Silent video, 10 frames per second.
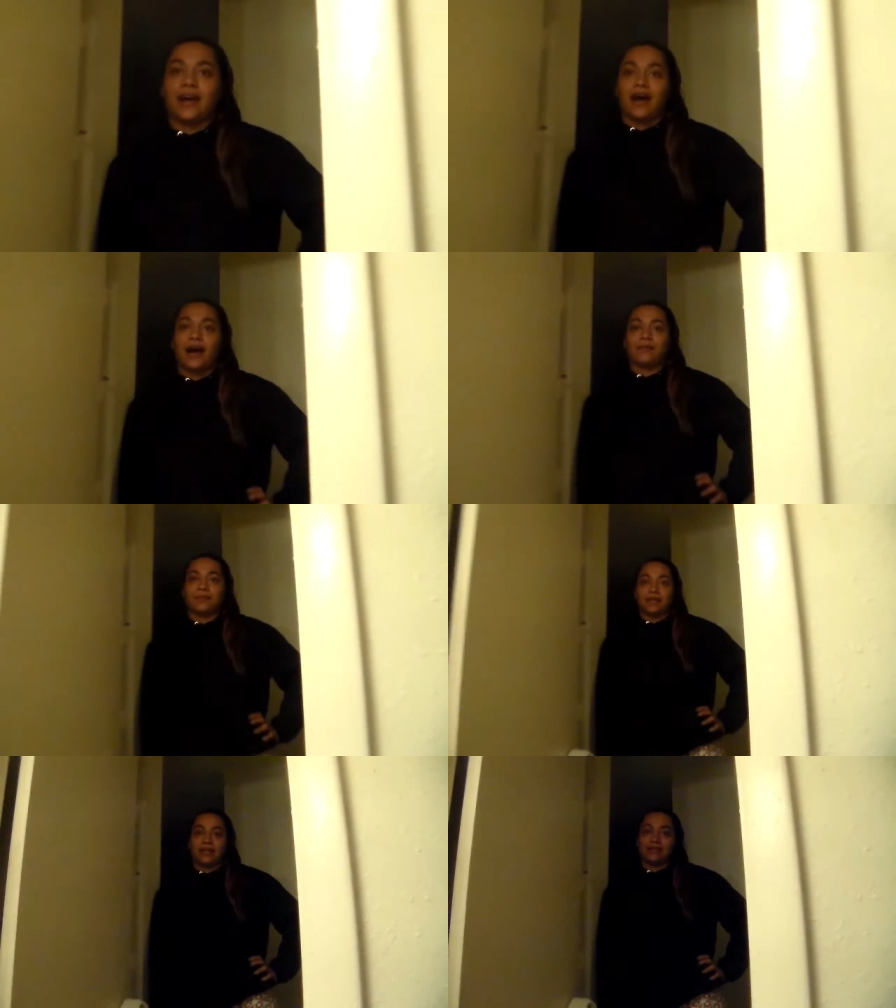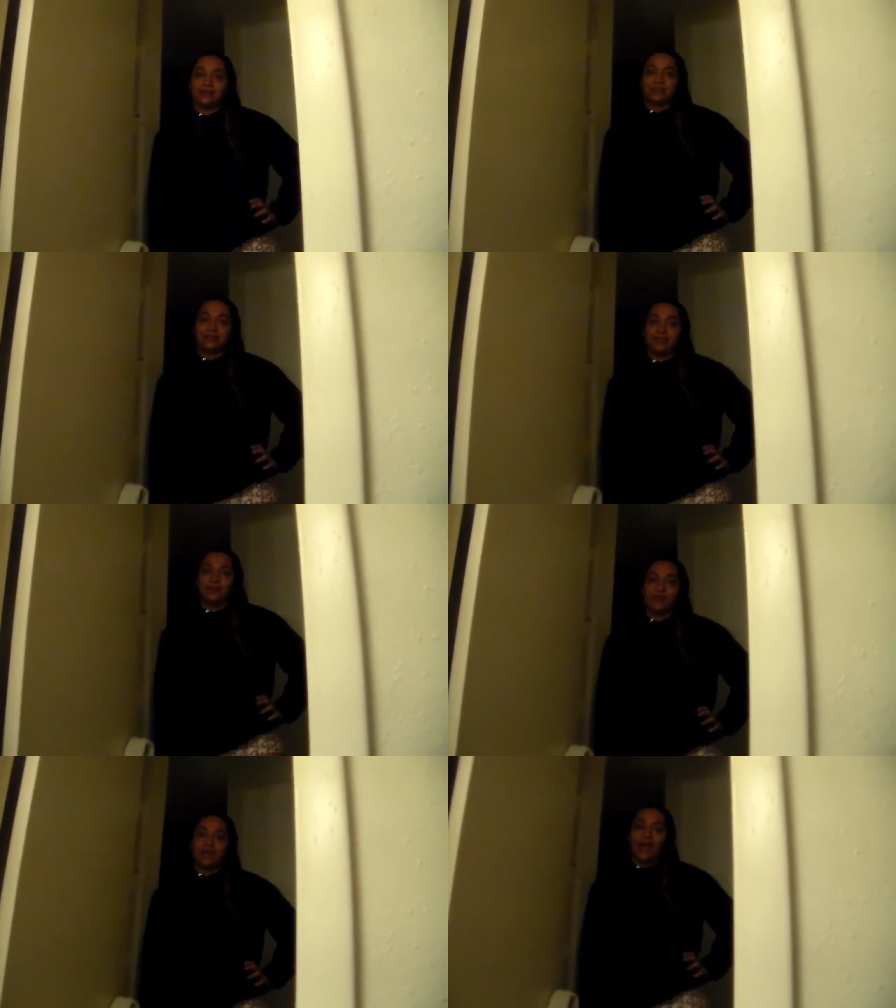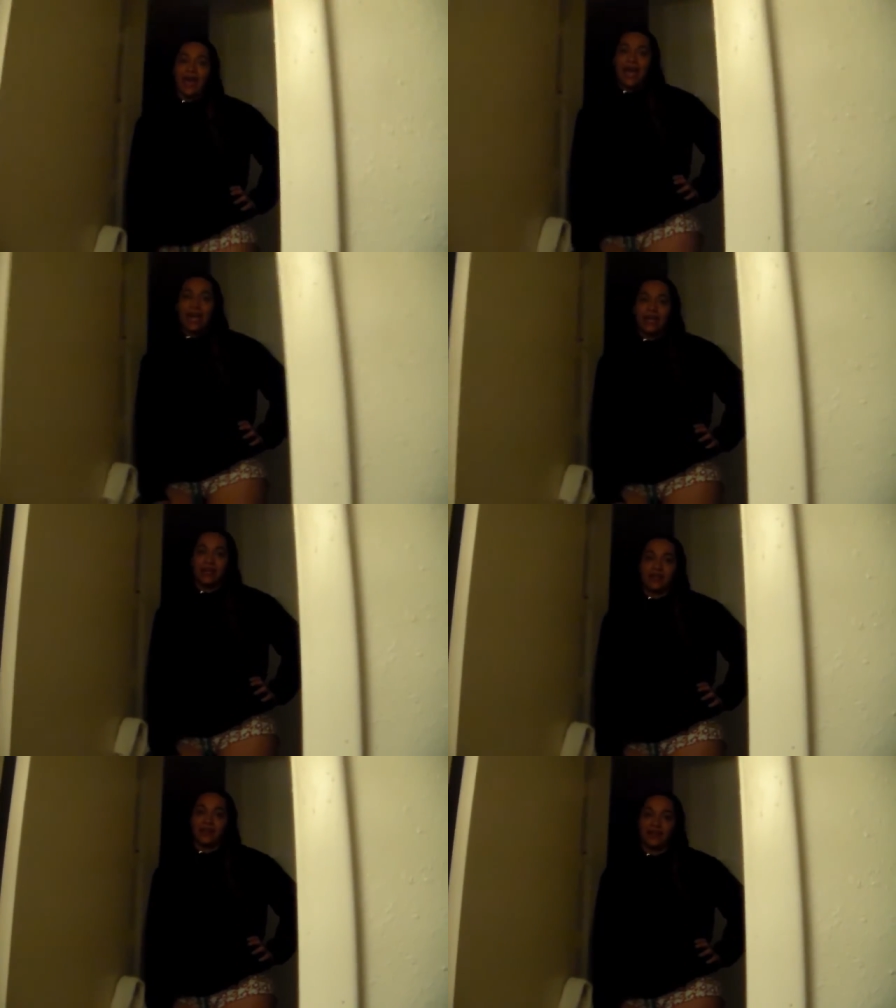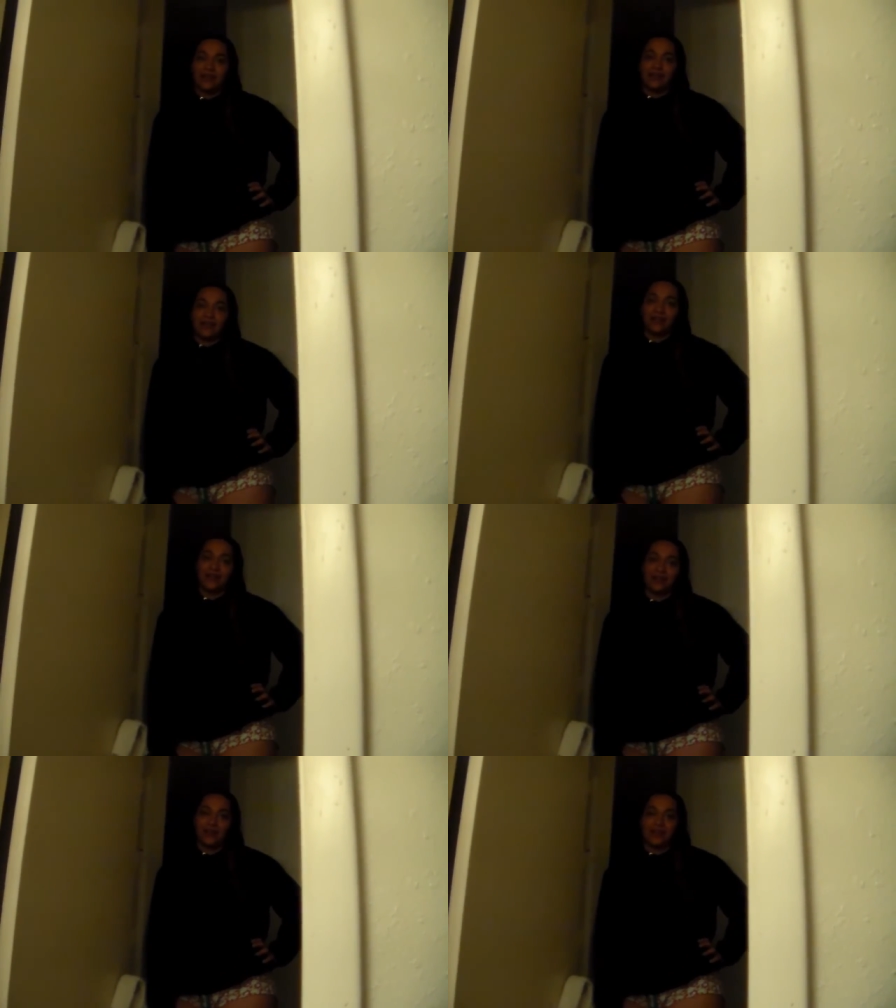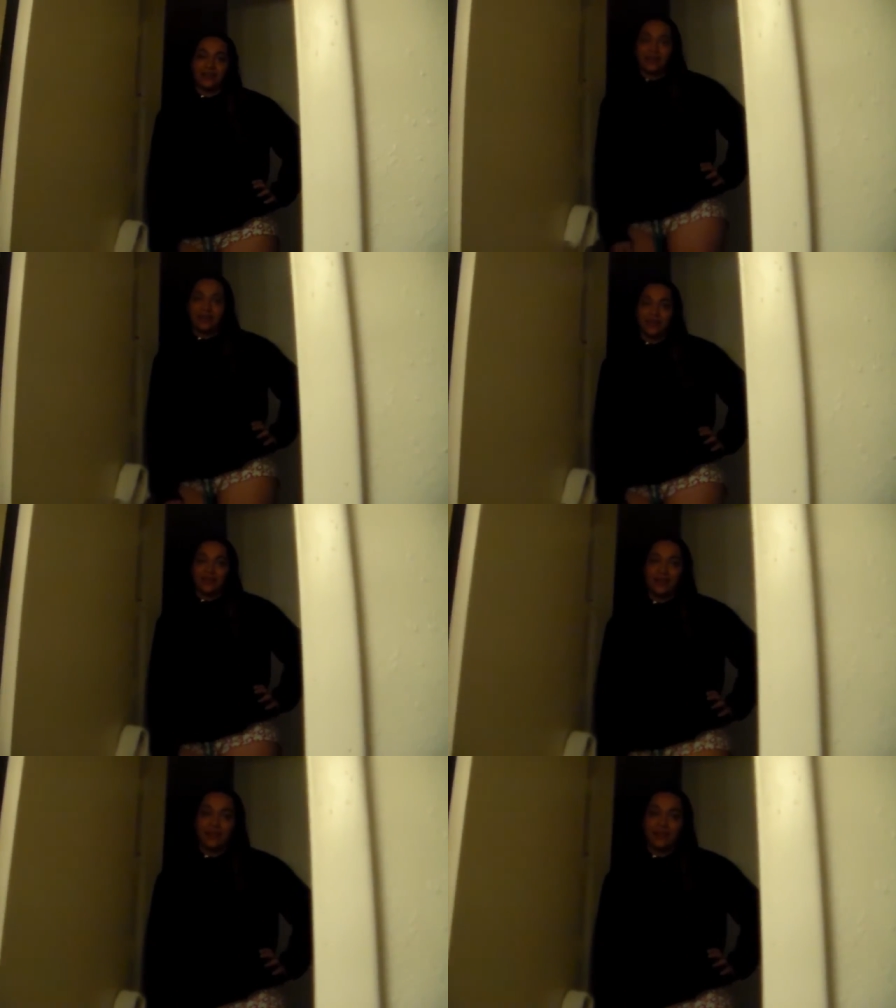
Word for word: am Nigga, how do you spell rabbit?